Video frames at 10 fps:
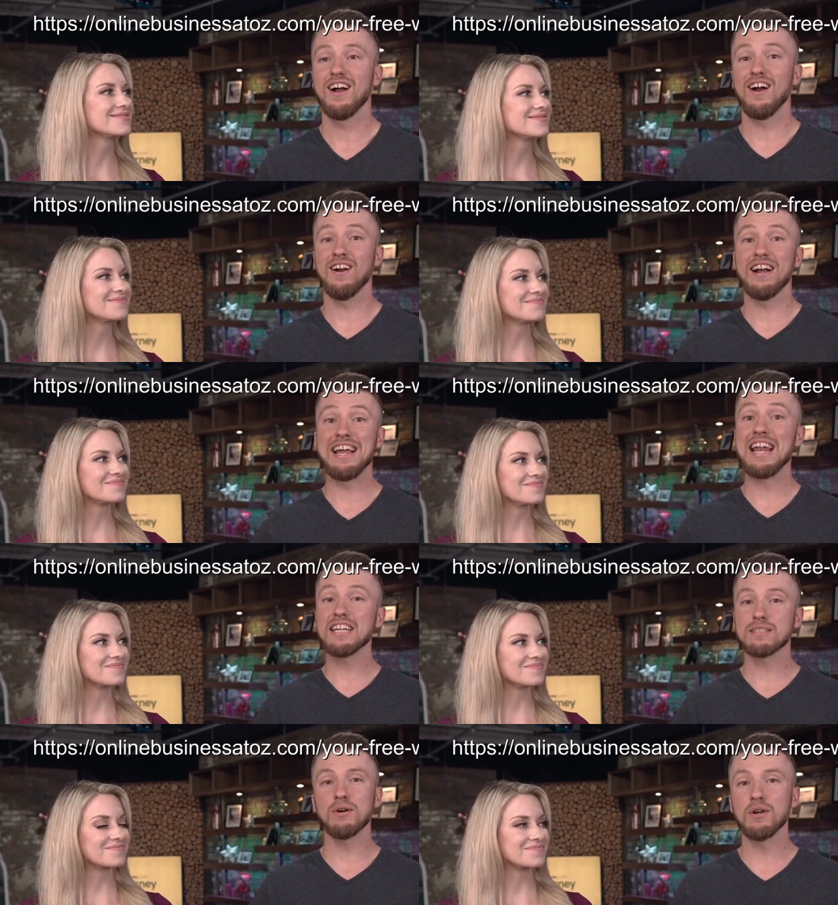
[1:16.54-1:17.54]
Speaker 1: All right, and
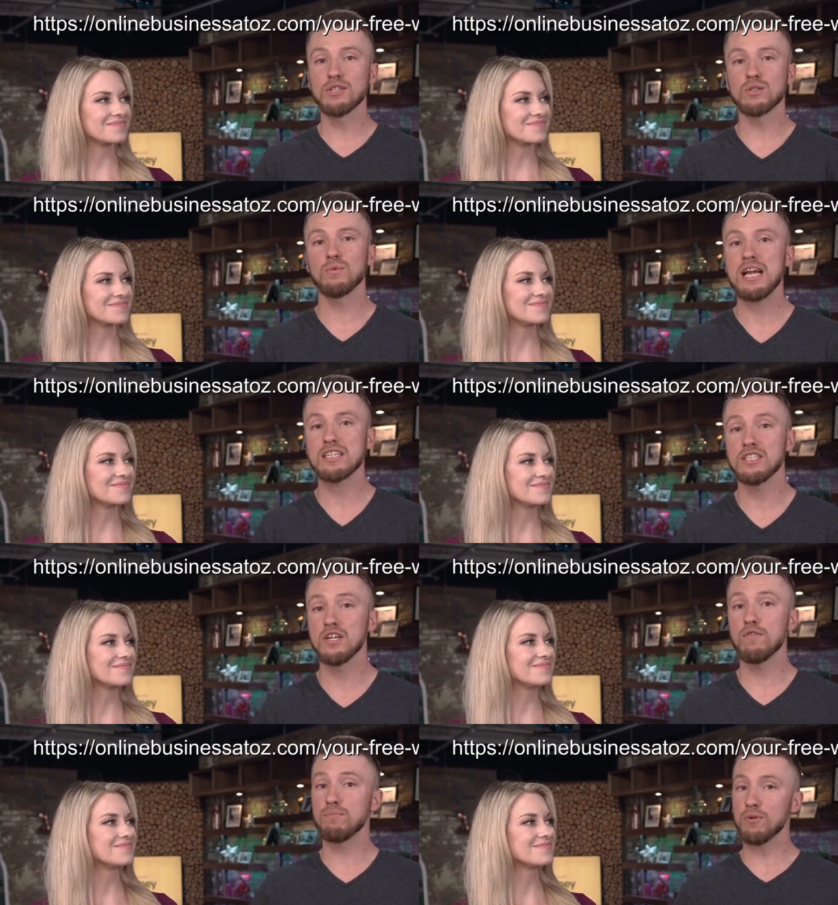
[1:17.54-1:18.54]
as a bonus, we actually
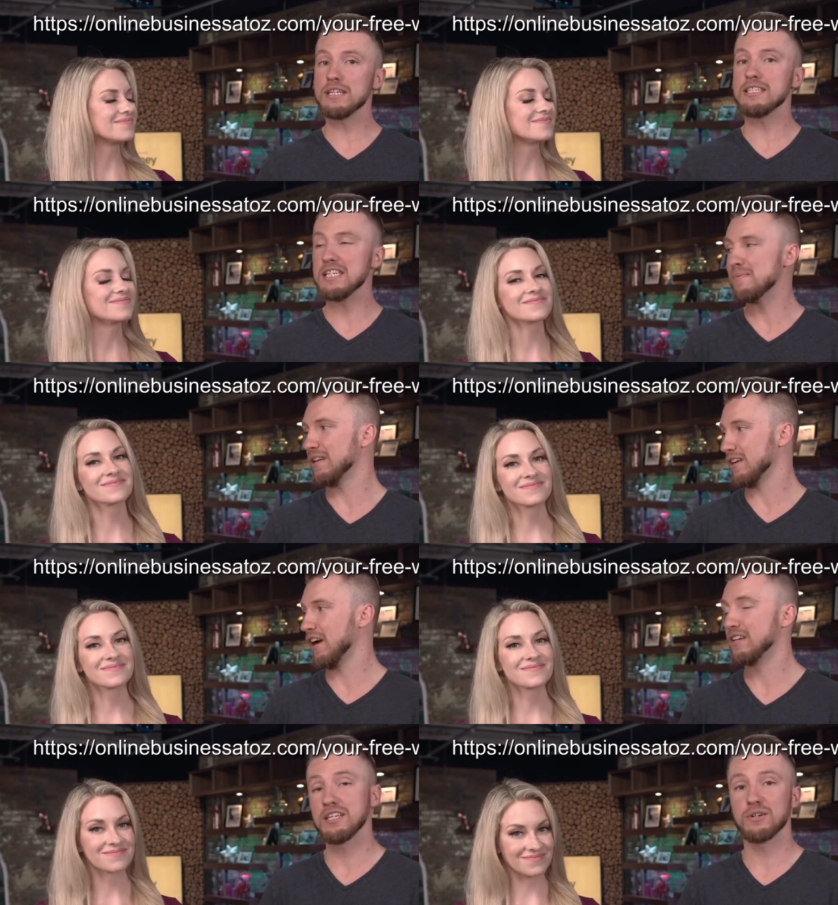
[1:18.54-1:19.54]
dove pretty deep into
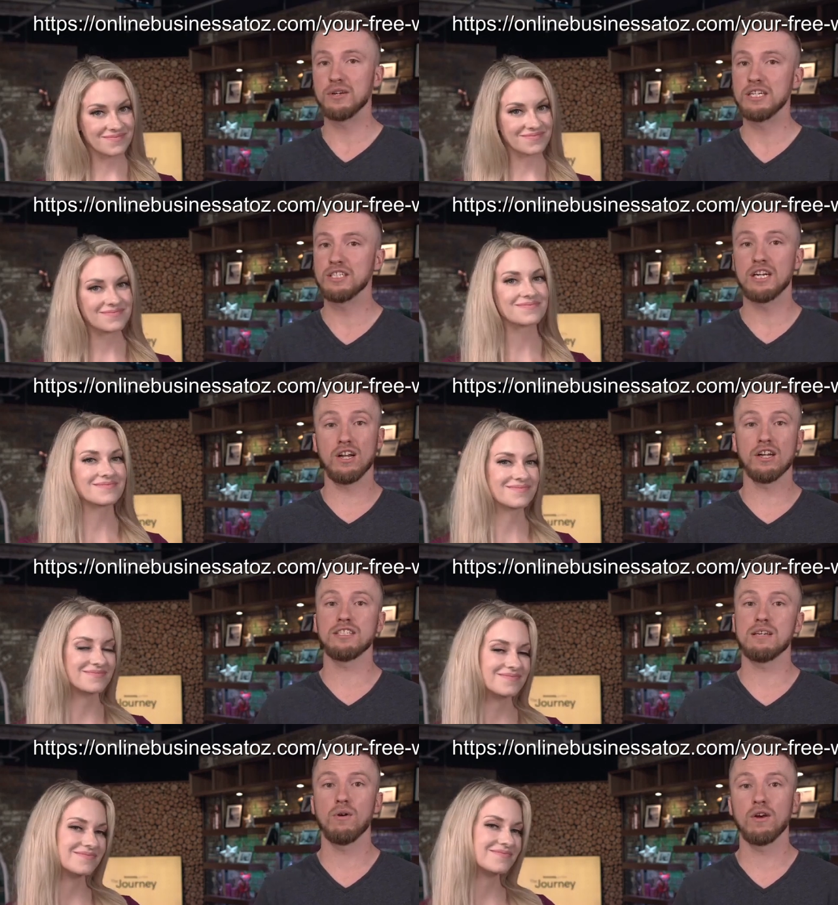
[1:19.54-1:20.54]
content creation and
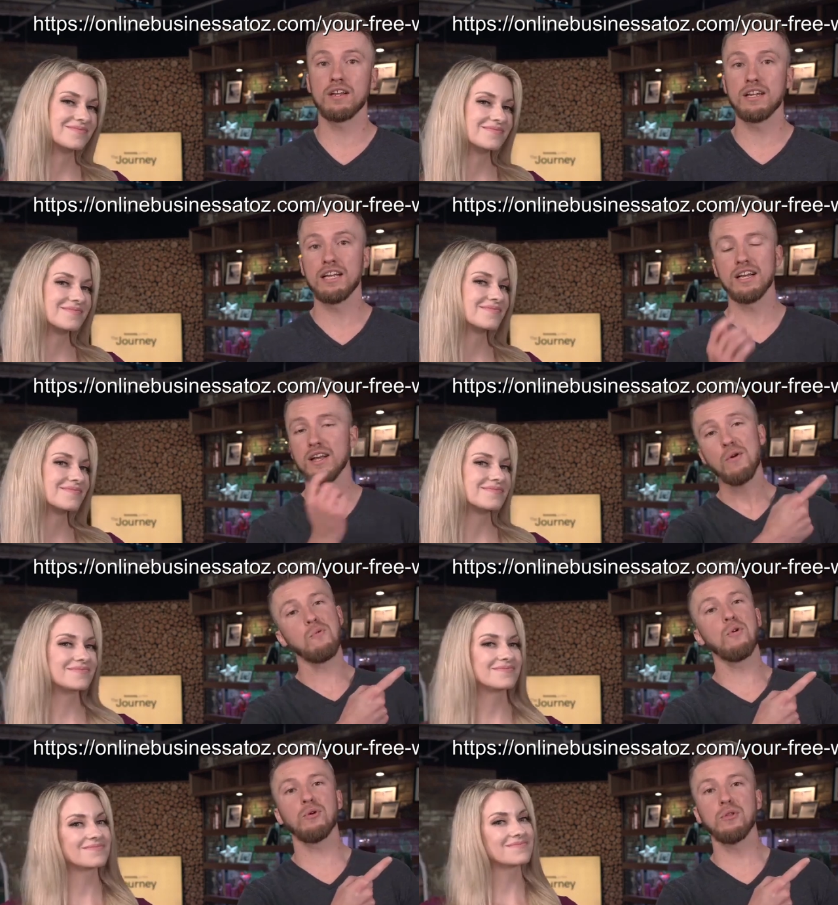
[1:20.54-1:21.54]
content marketing.
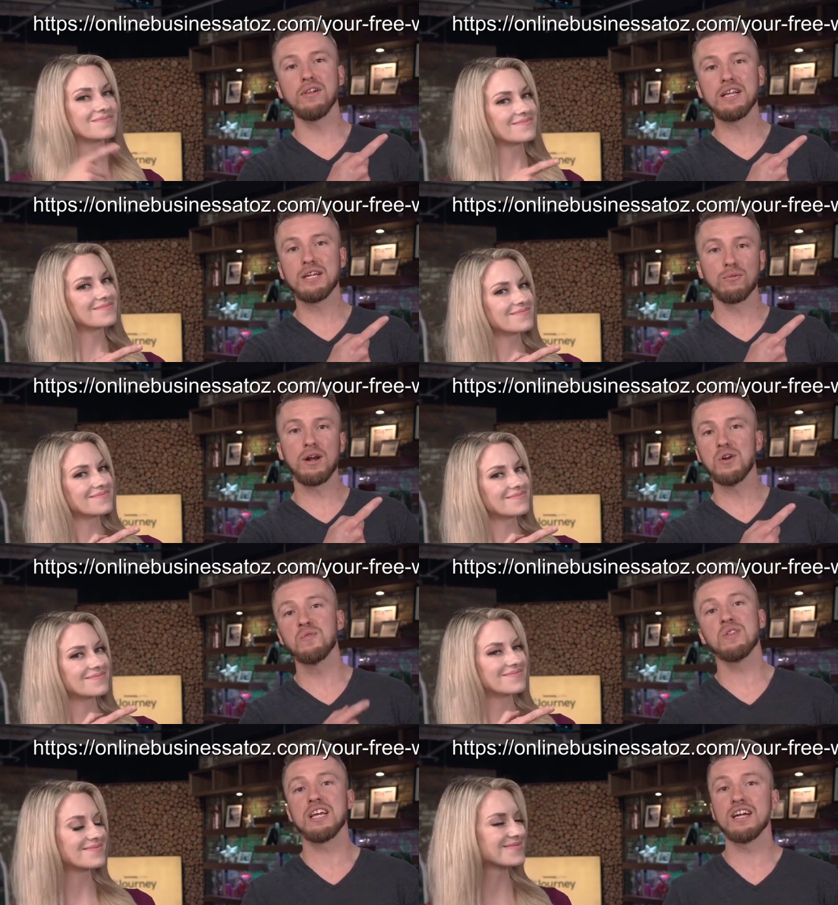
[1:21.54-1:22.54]
We'll throw the link right
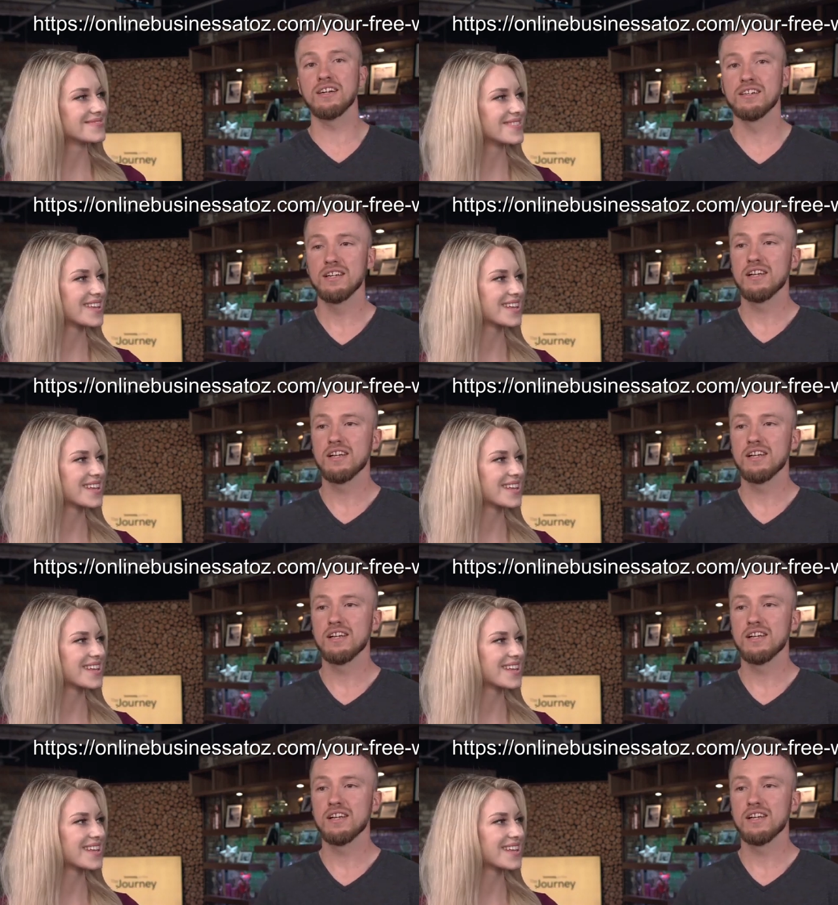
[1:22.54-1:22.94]
over there.